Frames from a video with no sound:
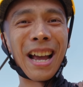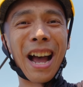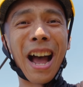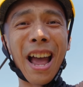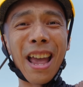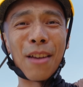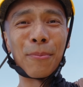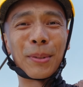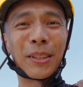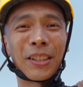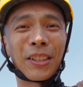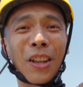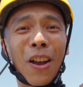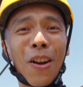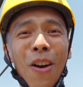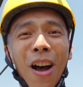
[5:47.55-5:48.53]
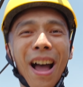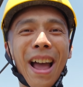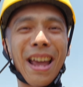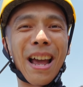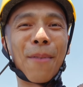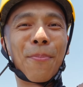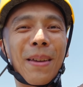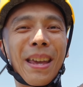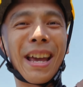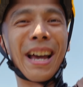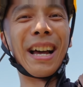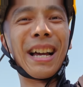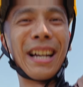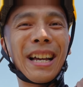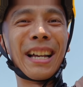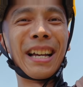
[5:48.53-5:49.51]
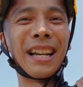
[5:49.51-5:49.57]
I am so high up here.
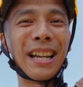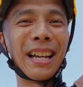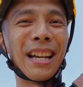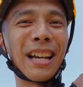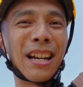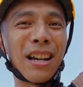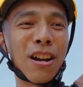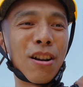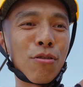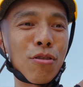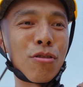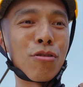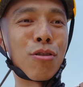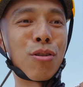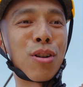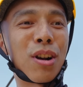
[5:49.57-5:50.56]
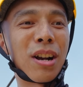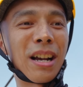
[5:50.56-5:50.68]
Whew.